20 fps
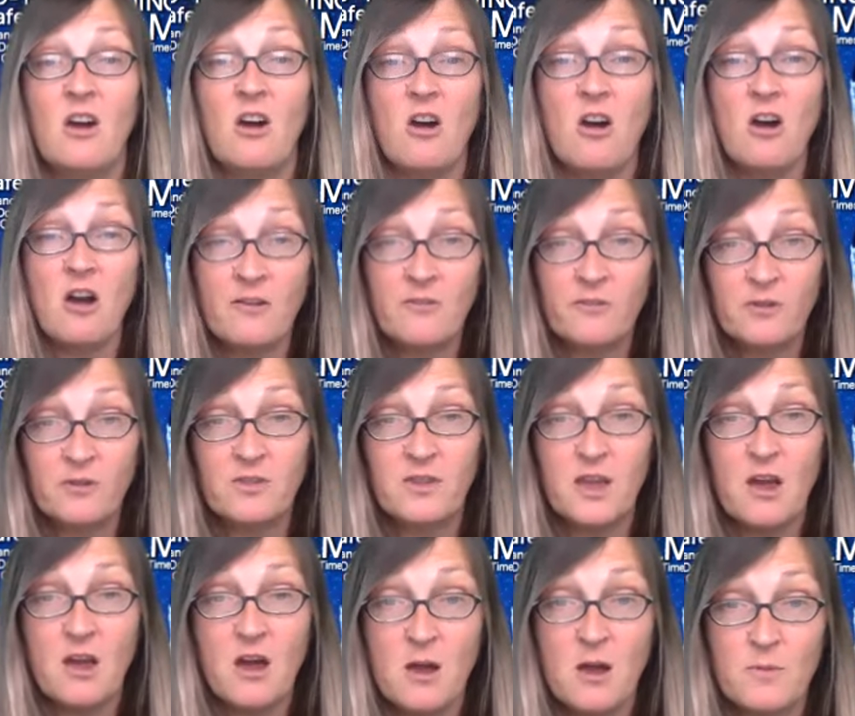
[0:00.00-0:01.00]
offer
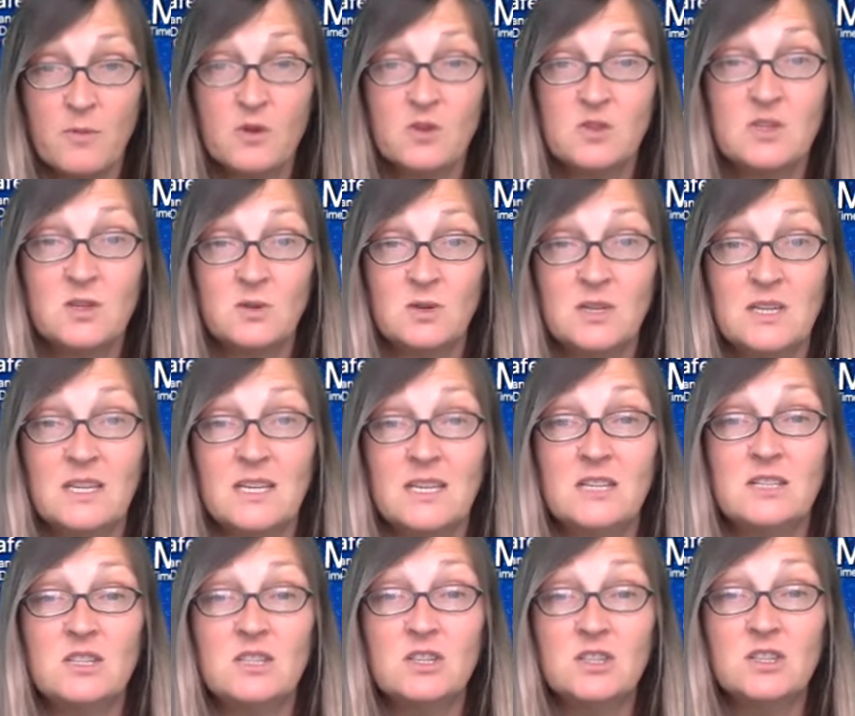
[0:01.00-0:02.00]
the
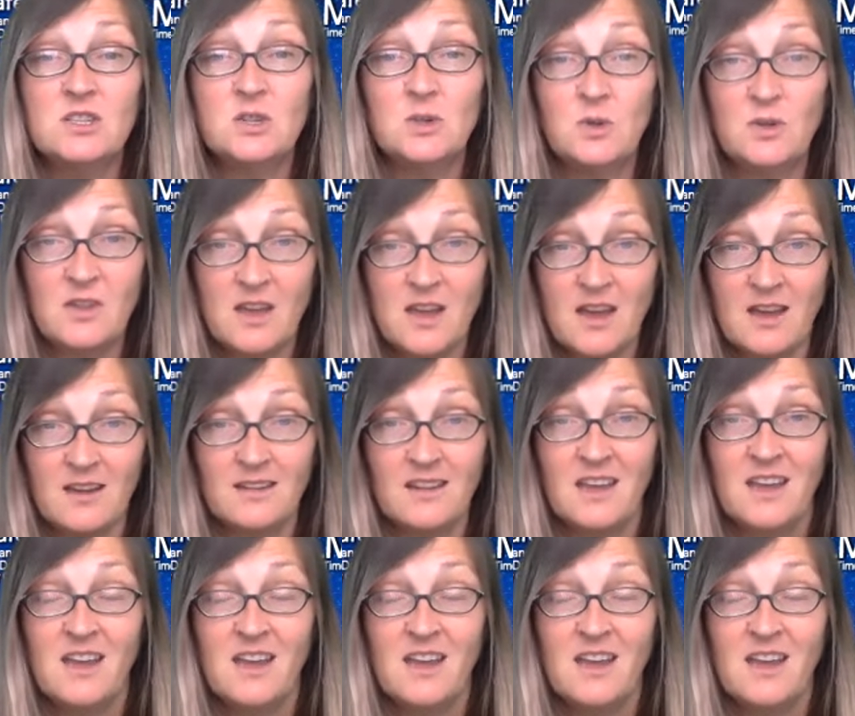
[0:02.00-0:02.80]
opportunity to do that.